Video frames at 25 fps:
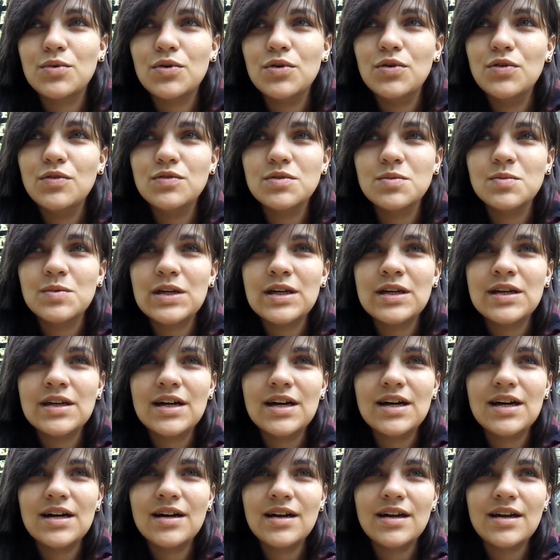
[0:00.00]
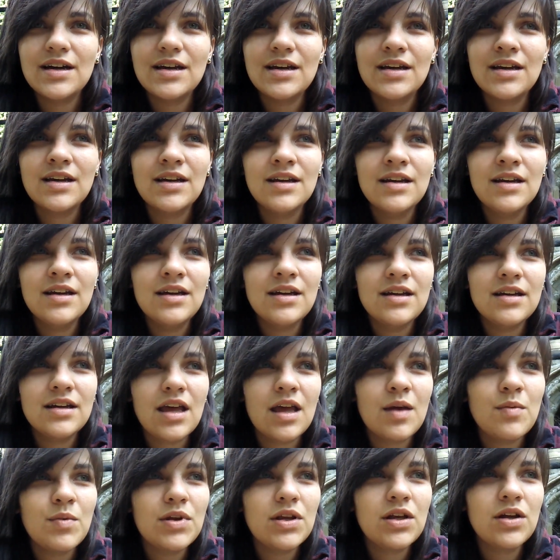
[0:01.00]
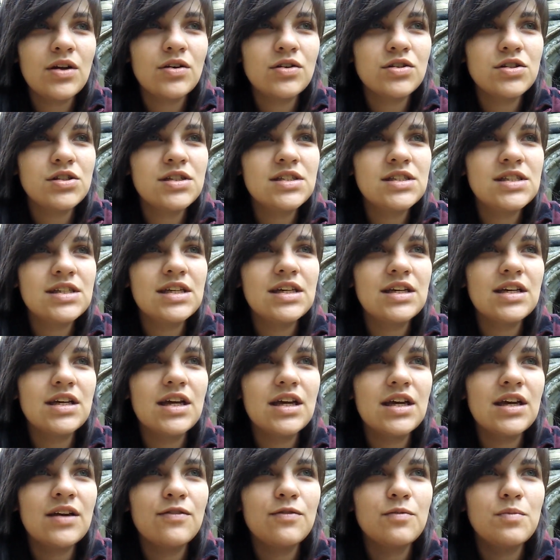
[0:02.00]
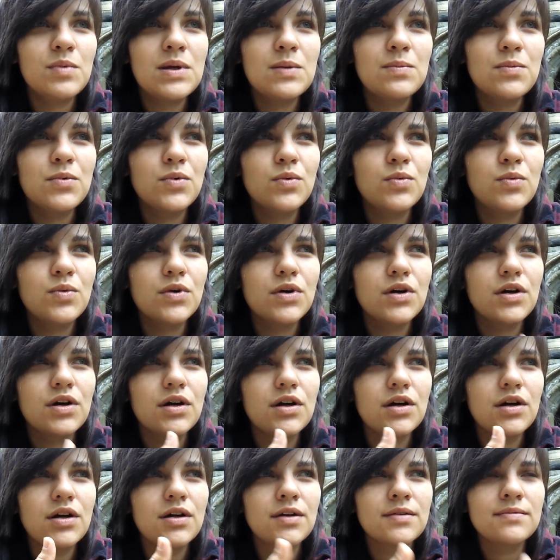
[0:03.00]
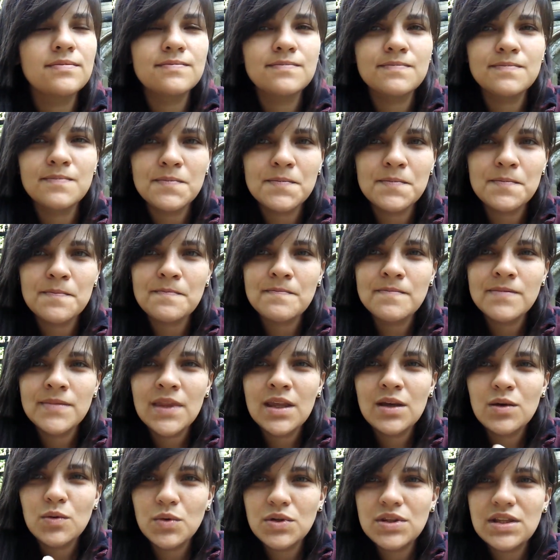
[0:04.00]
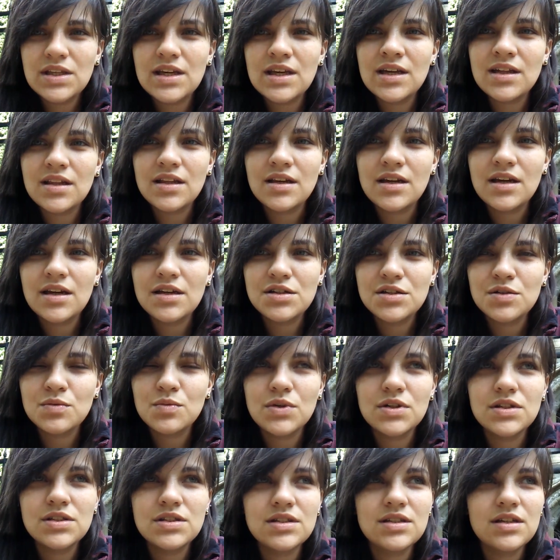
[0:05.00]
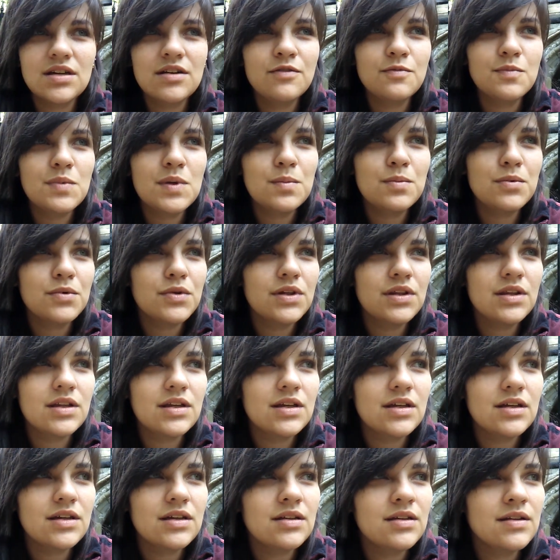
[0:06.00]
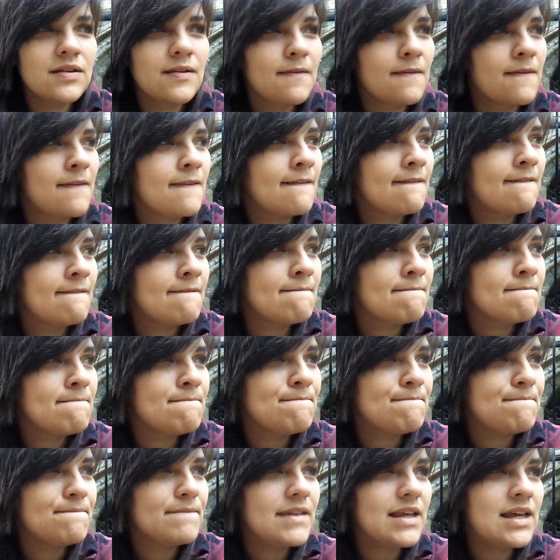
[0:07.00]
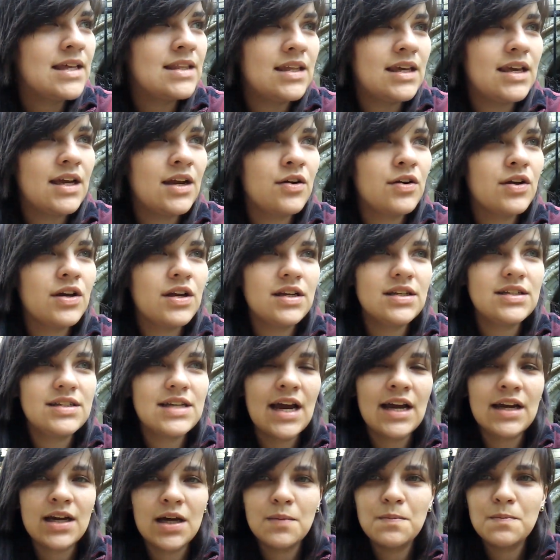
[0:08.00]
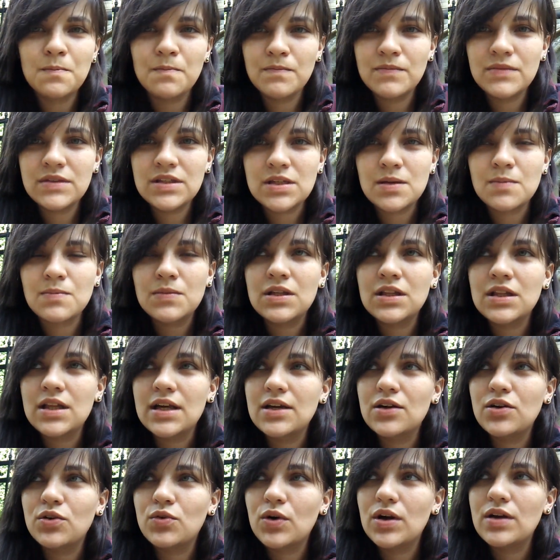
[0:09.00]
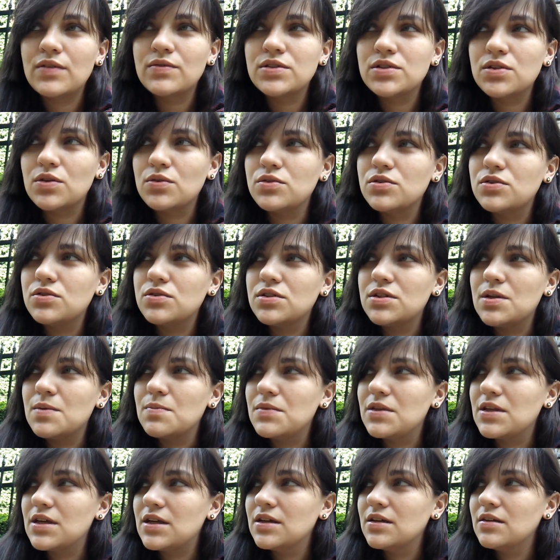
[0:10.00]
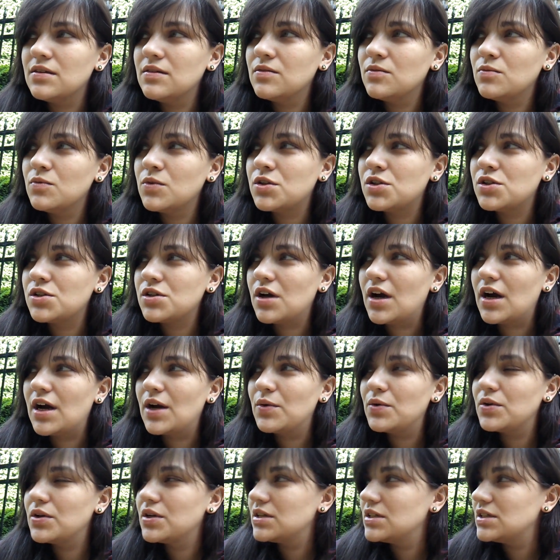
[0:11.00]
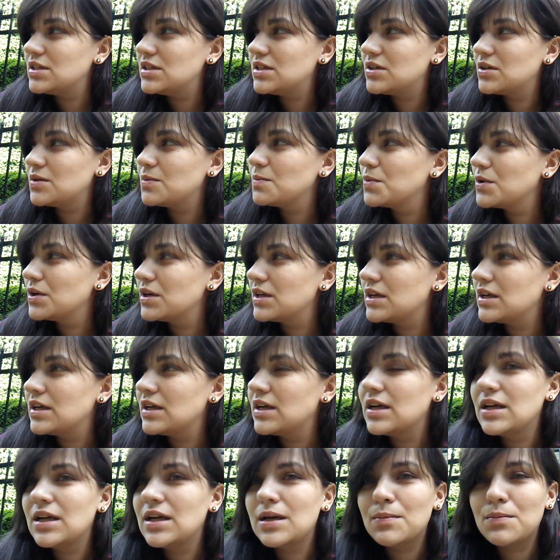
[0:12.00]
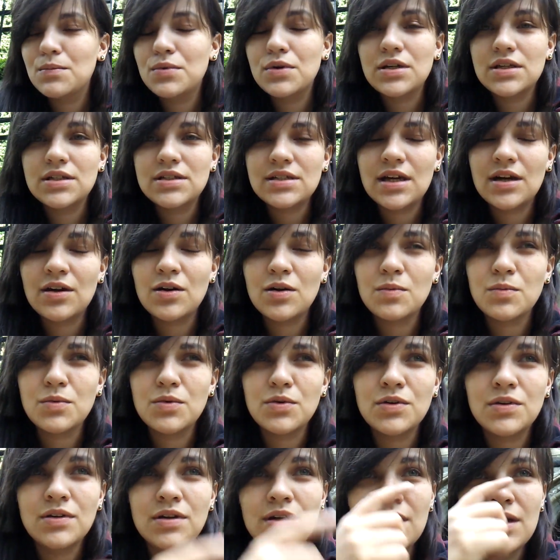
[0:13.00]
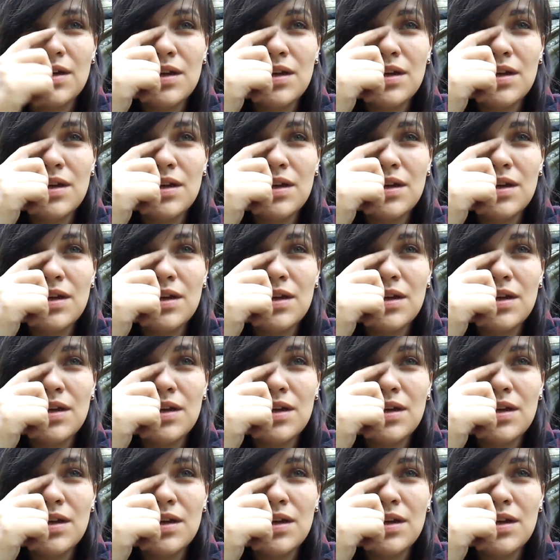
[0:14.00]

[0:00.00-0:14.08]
behooves me. I came in here to see if people were, what the inclination was of people in the in the area to tag up something like gravestones or something, which I would consider pretty pretty terrible.